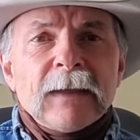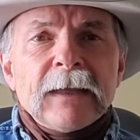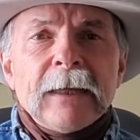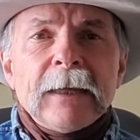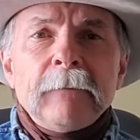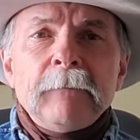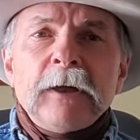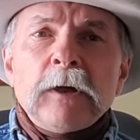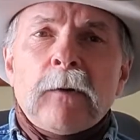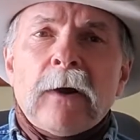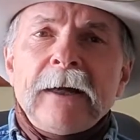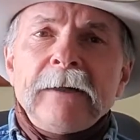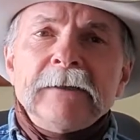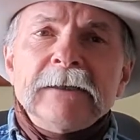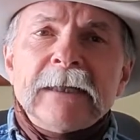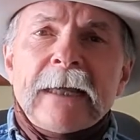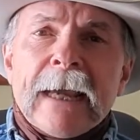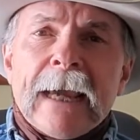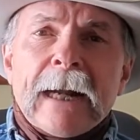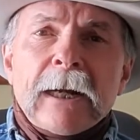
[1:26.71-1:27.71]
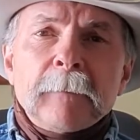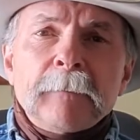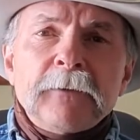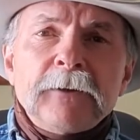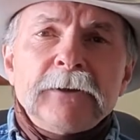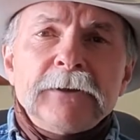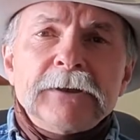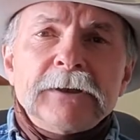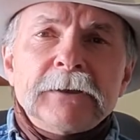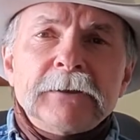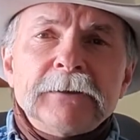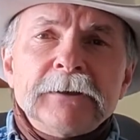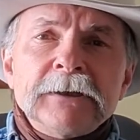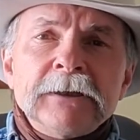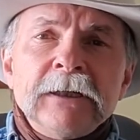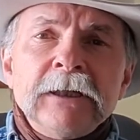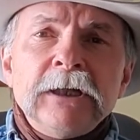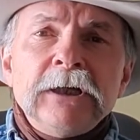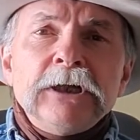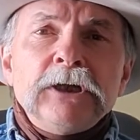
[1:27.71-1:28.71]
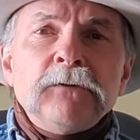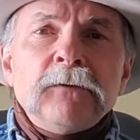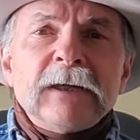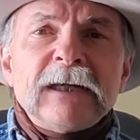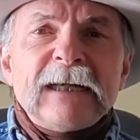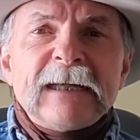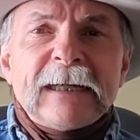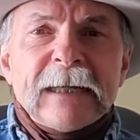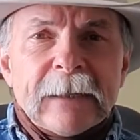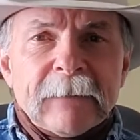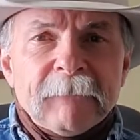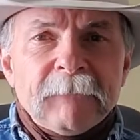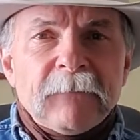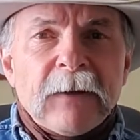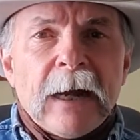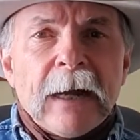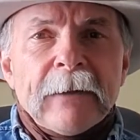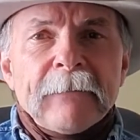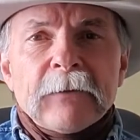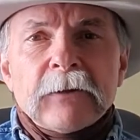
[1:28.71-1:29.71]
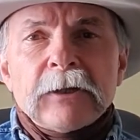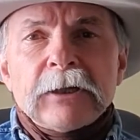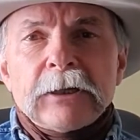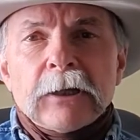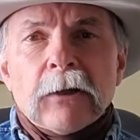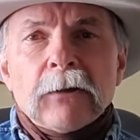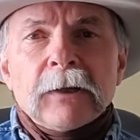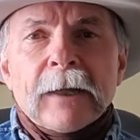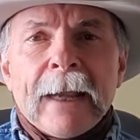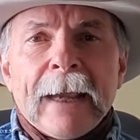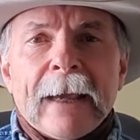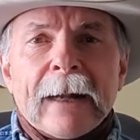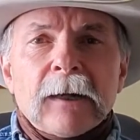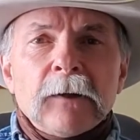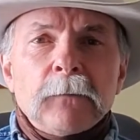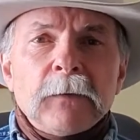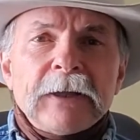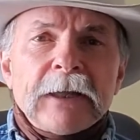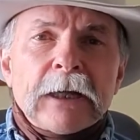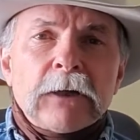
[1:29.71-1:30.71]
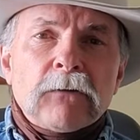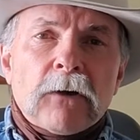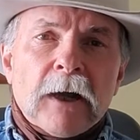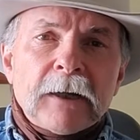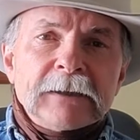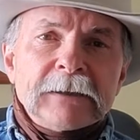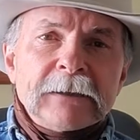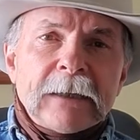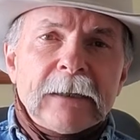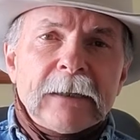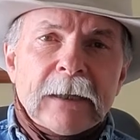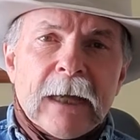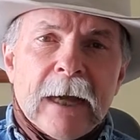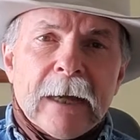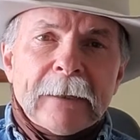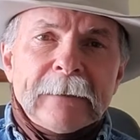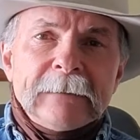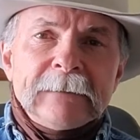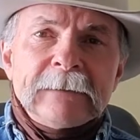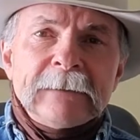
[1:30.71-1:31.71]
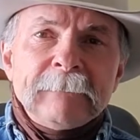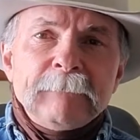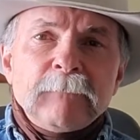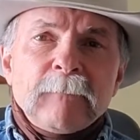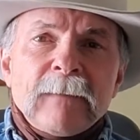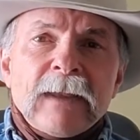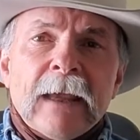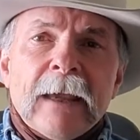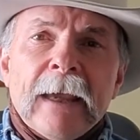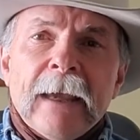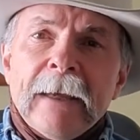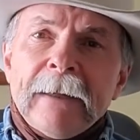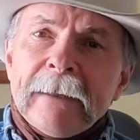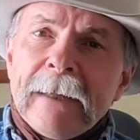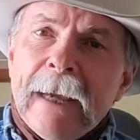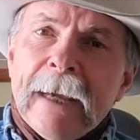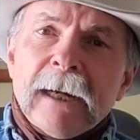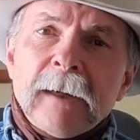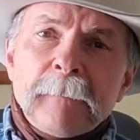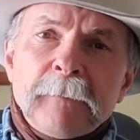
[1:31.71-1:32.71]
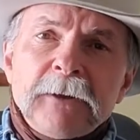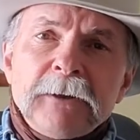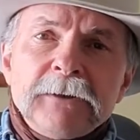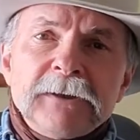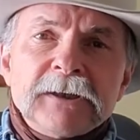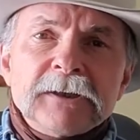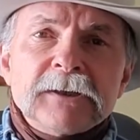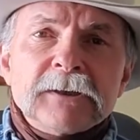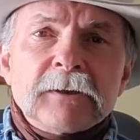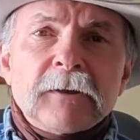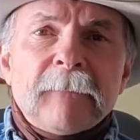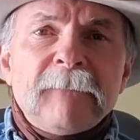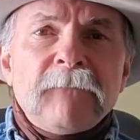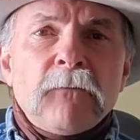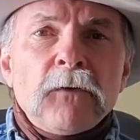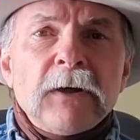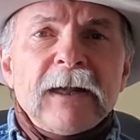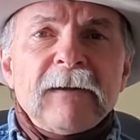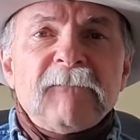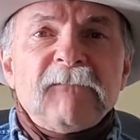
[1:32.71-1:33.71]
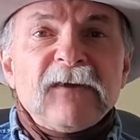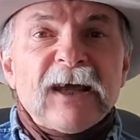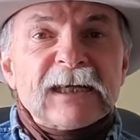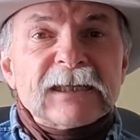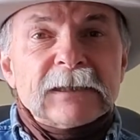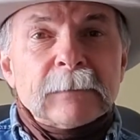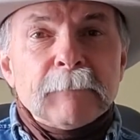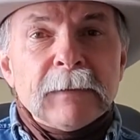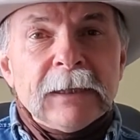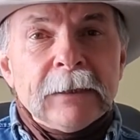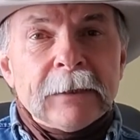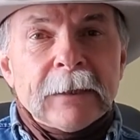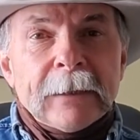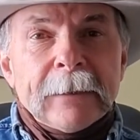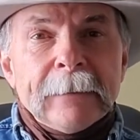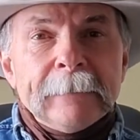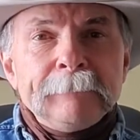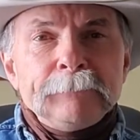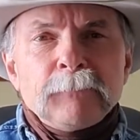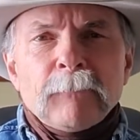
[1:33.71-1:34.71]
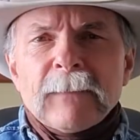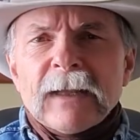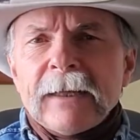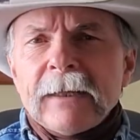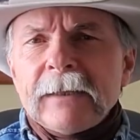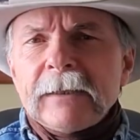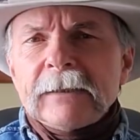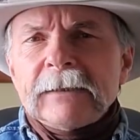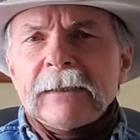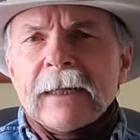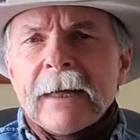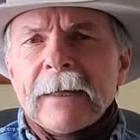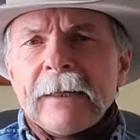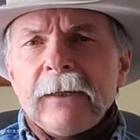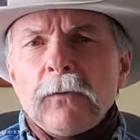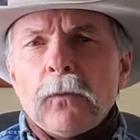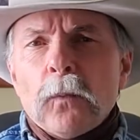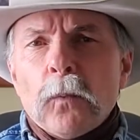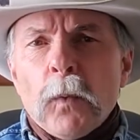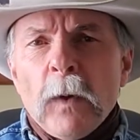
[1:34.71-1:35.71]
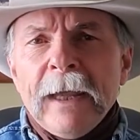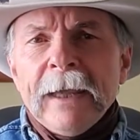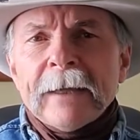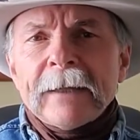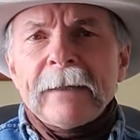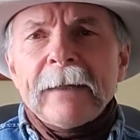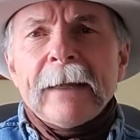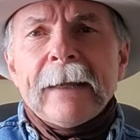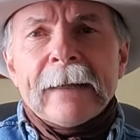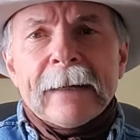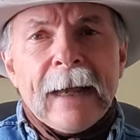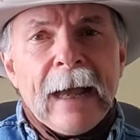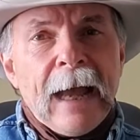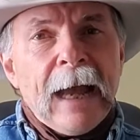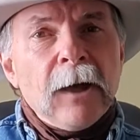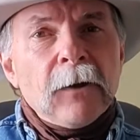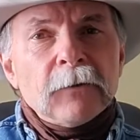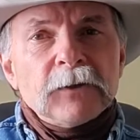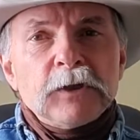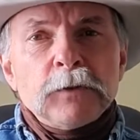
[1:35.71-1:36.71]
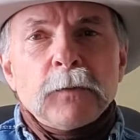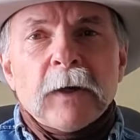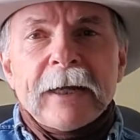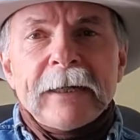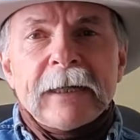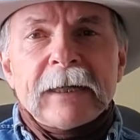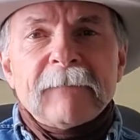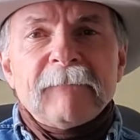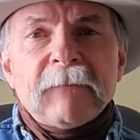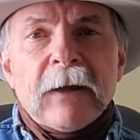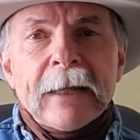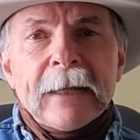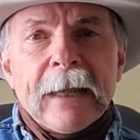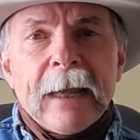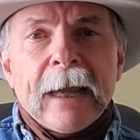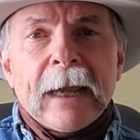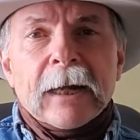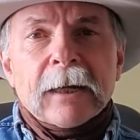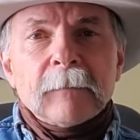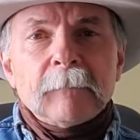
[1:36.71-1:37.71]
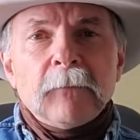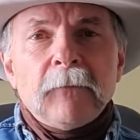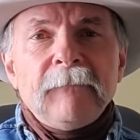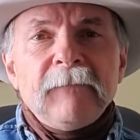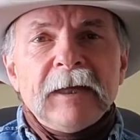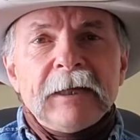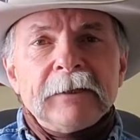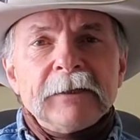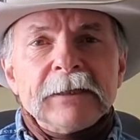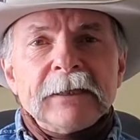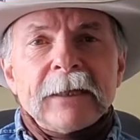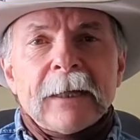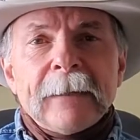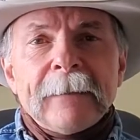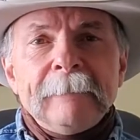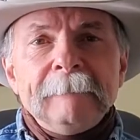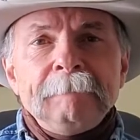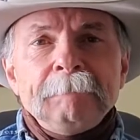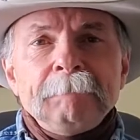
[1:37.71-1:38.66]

It requires cattle producers to identify their adult cattle when they cross state lines, and cattle producers are afforded flexibility in deciding when and how to identify cattle moved interstate.